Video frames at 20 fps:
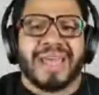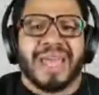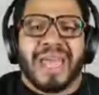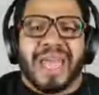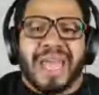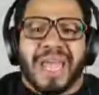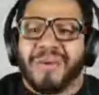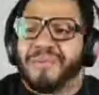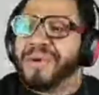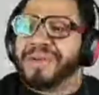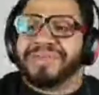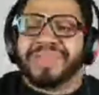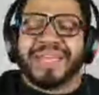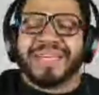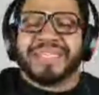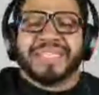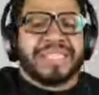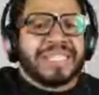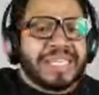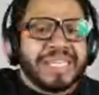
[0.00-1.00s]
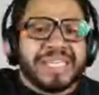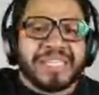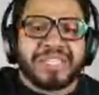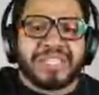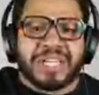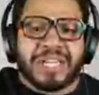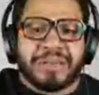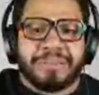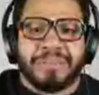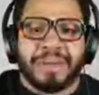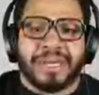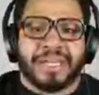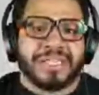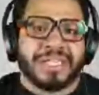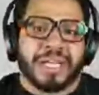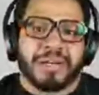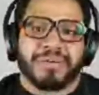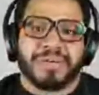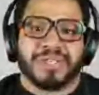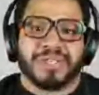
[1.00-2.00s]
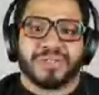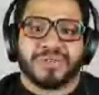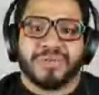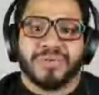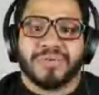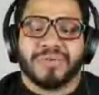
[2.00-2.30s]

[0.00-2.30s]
and what they teach in military school.